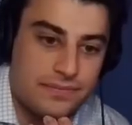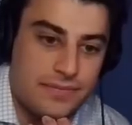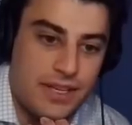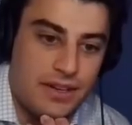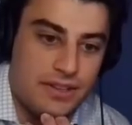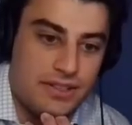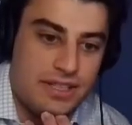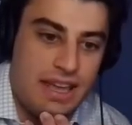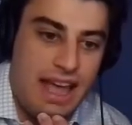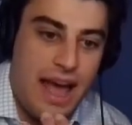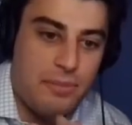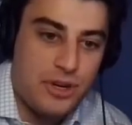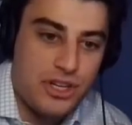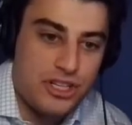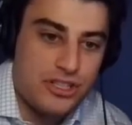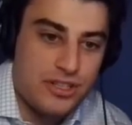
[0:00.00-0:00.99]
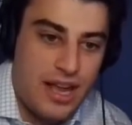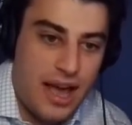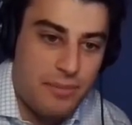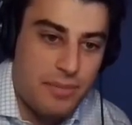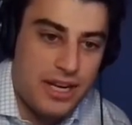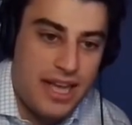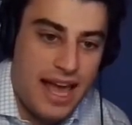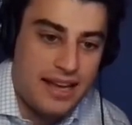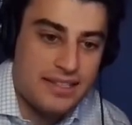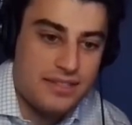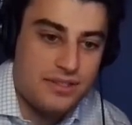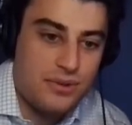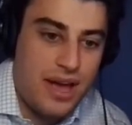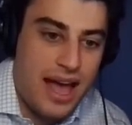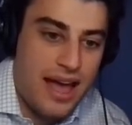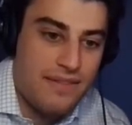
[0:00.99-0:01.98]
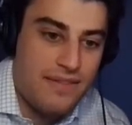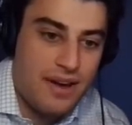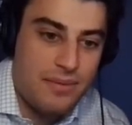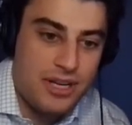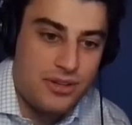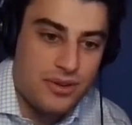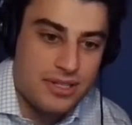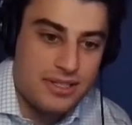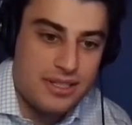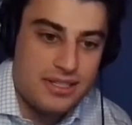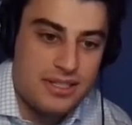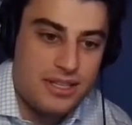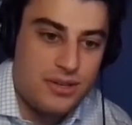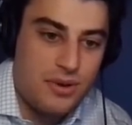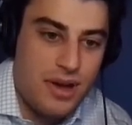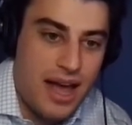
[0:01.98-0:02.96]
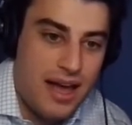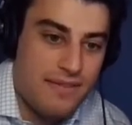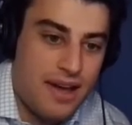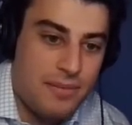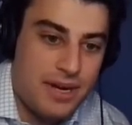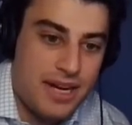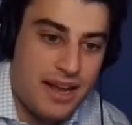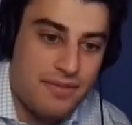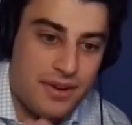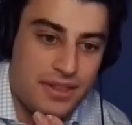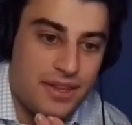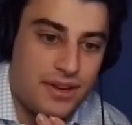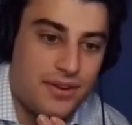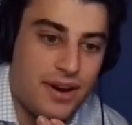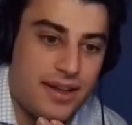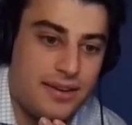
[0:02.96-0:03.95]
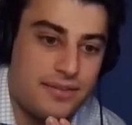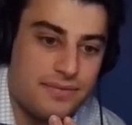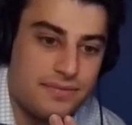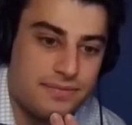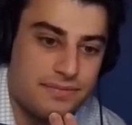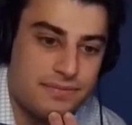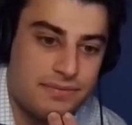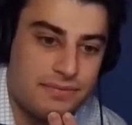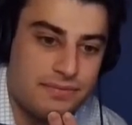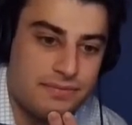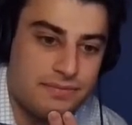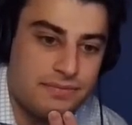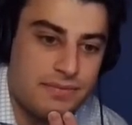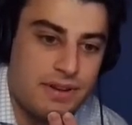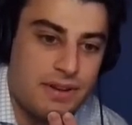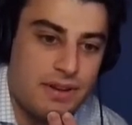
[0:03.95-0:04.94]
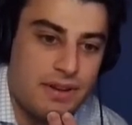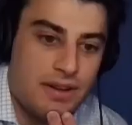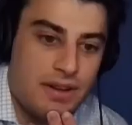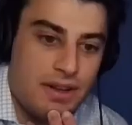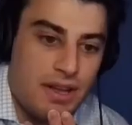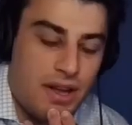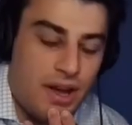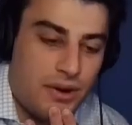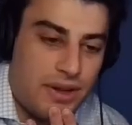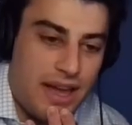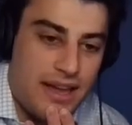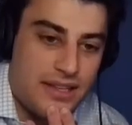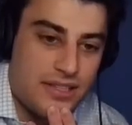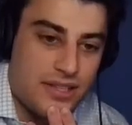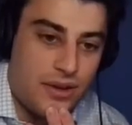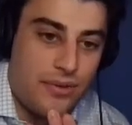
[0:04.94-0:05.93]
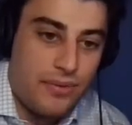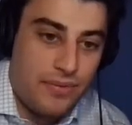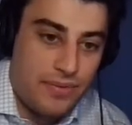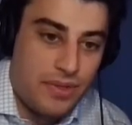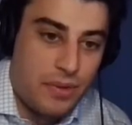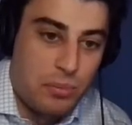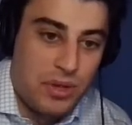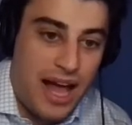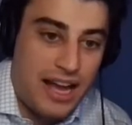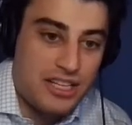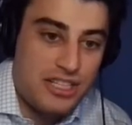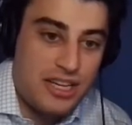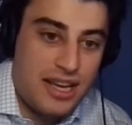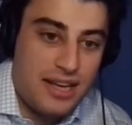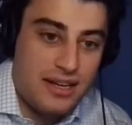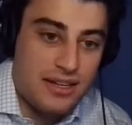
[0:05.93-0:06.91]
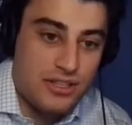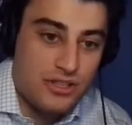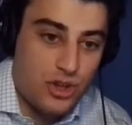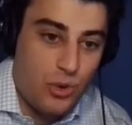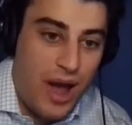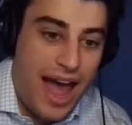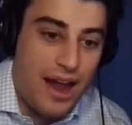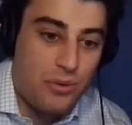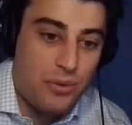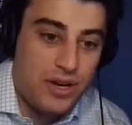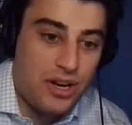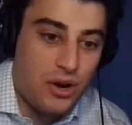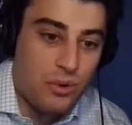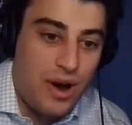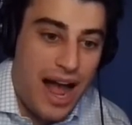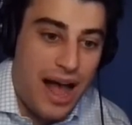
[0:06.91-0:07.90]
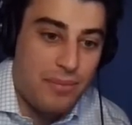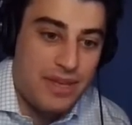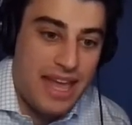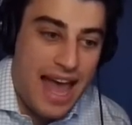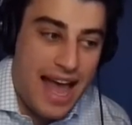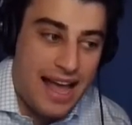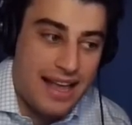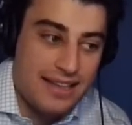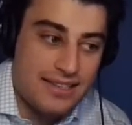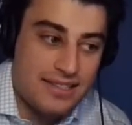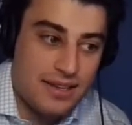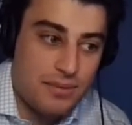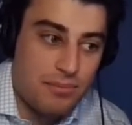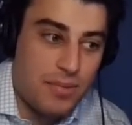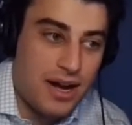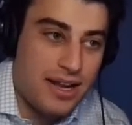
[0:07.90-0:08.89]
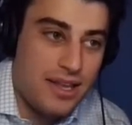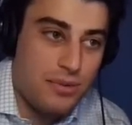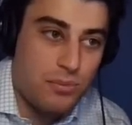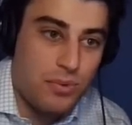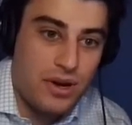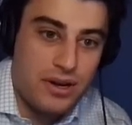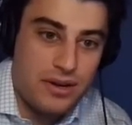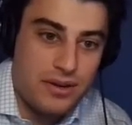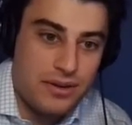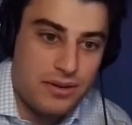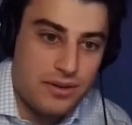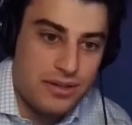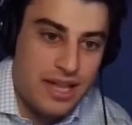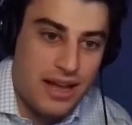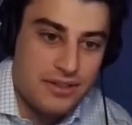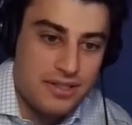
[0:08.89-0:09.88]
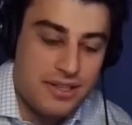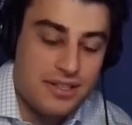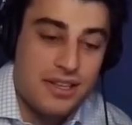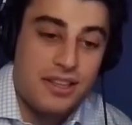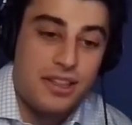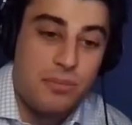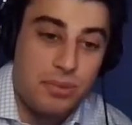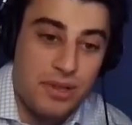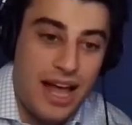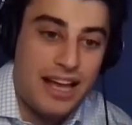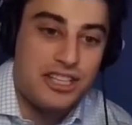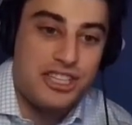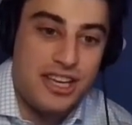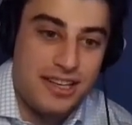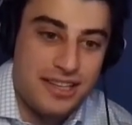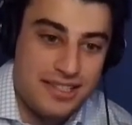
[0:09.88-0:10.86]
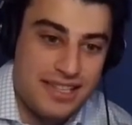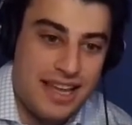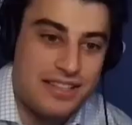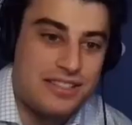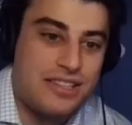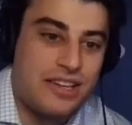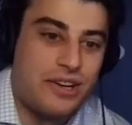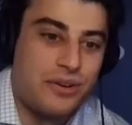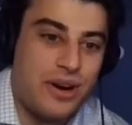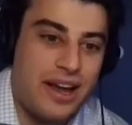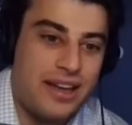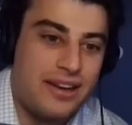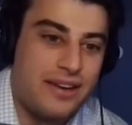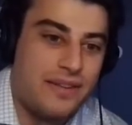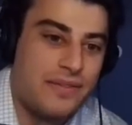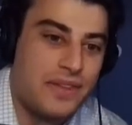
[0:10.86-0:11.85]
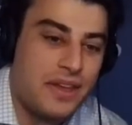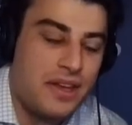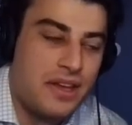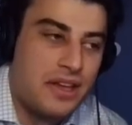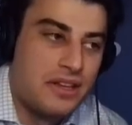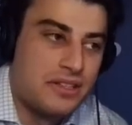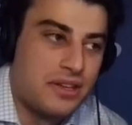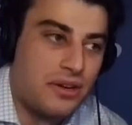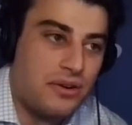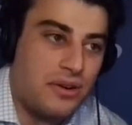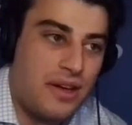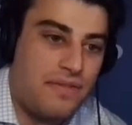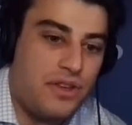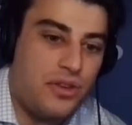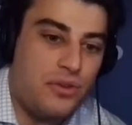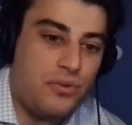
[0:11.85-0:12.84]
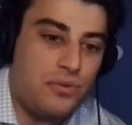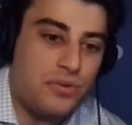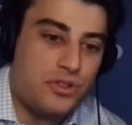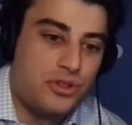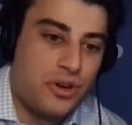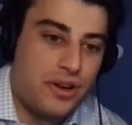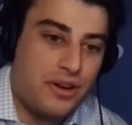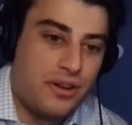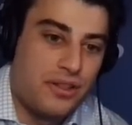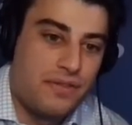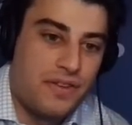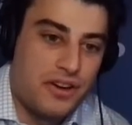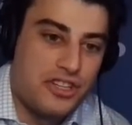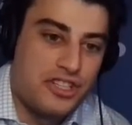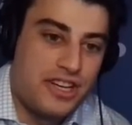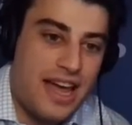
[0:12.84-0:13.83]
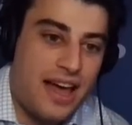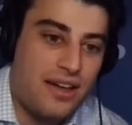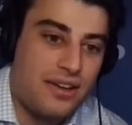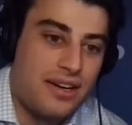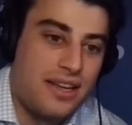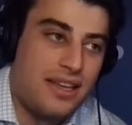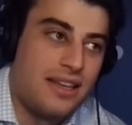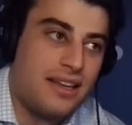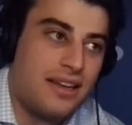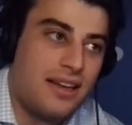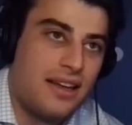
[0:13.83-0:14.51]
It'll say how many hex you have, how many USDC you have, how many everything, right? Okay, so the blockchain, so how do we know Robbie has money? What tells us? The blockchain said so, right? So if you trigger the functionality,